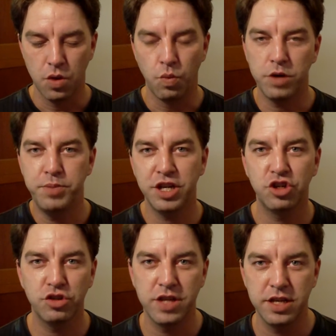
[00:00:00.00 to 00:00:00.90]
what
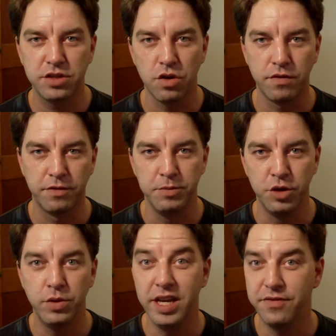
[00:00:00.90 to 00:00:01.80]
pictures they stole from
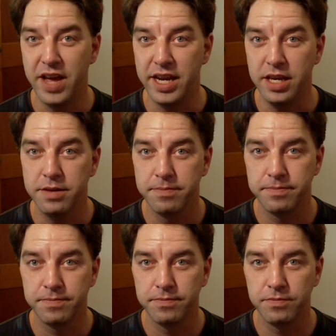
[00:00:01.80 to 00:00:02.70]
you, if any.
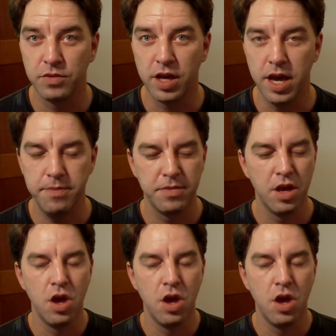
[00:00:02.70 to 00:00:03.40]
Okay?